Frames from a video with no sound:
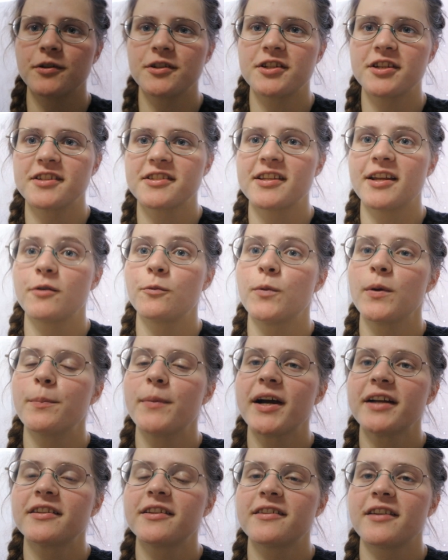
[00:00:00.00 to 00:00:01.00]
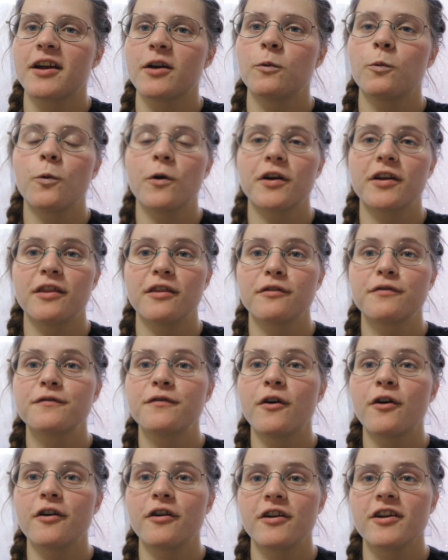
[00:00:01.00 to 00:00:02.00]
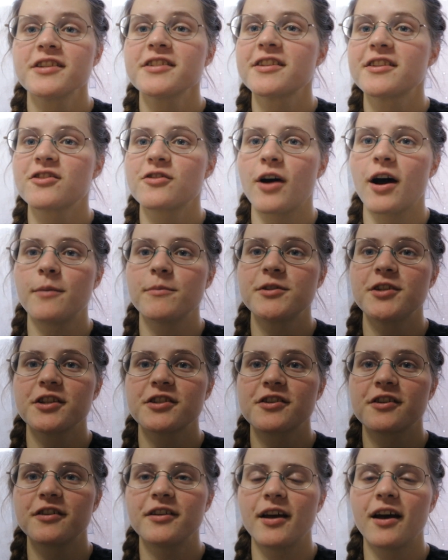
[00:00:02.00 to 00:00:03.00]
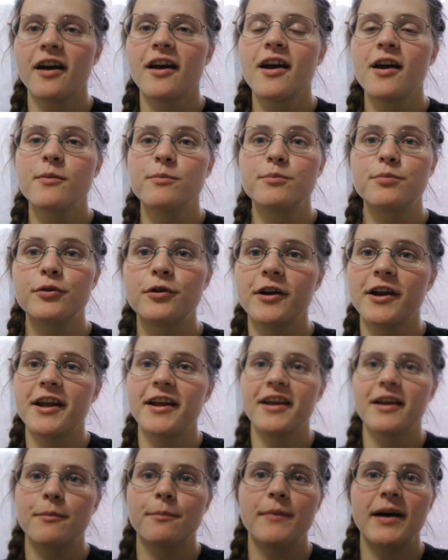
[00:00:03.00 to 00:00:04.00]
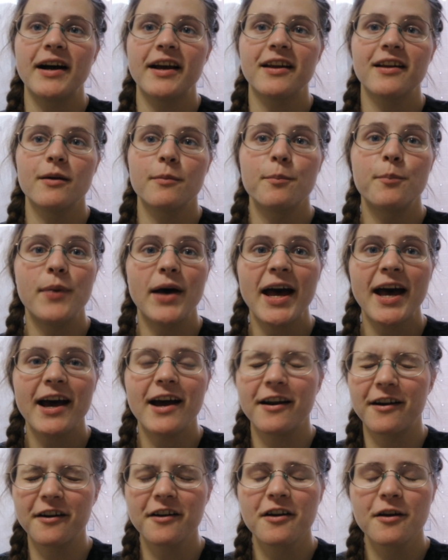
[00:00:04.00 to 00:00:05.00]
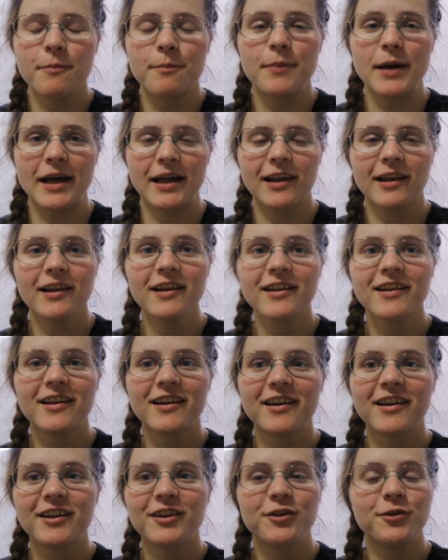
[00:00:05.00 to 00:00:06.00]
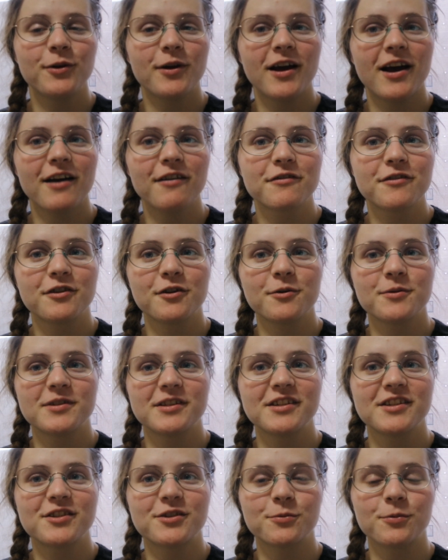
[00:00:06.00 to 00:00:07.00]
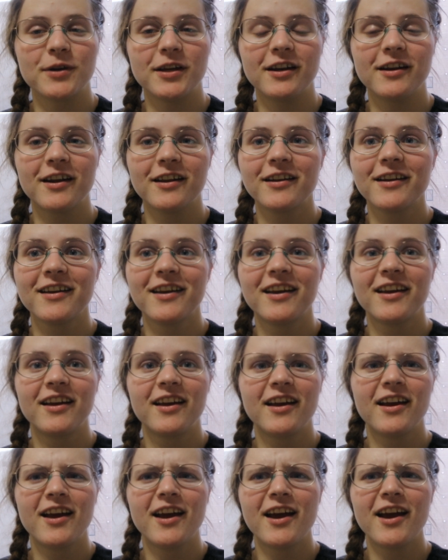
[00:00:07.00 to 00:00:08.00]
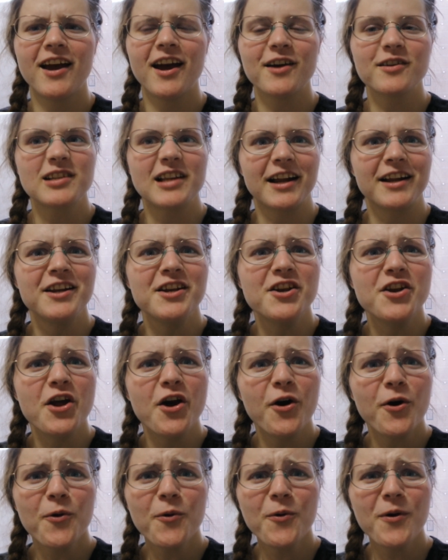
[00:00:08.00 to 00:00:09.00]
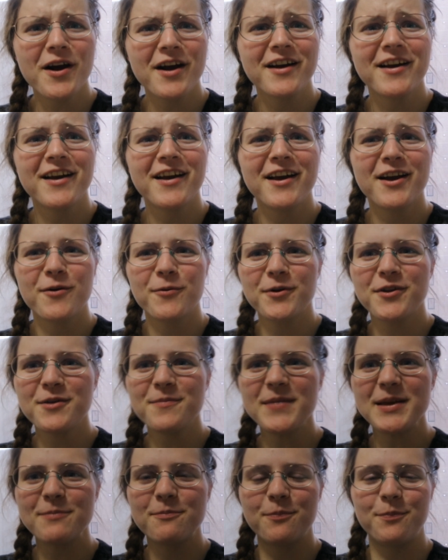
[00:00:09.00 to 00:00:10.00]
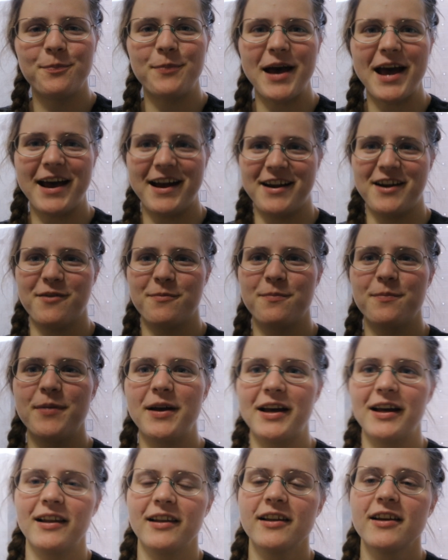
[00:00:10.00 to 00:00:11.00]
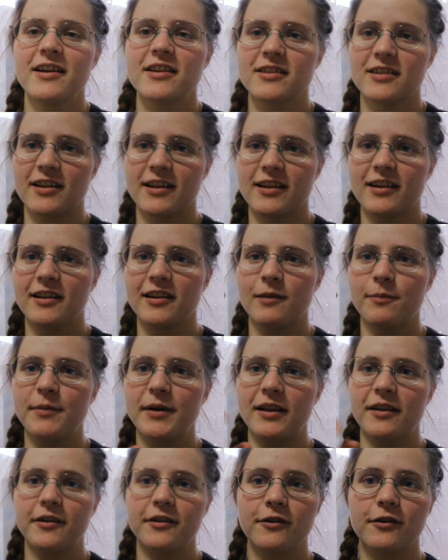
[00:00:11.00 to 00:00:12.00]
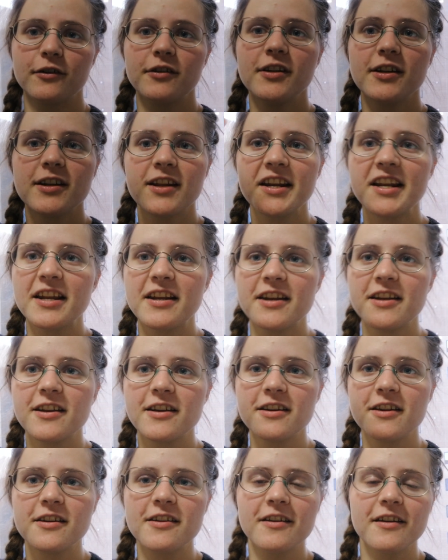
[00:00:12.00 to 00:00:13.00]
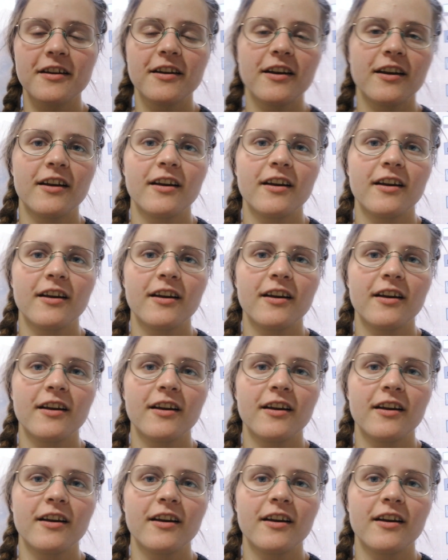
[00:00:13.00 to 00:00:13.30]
she said we might take a walk in the forest, so I'm just gonna bring my bear bell. Do you have those in Sweden? I was like, no? What do you mean bear bell? So like a little bell that you do,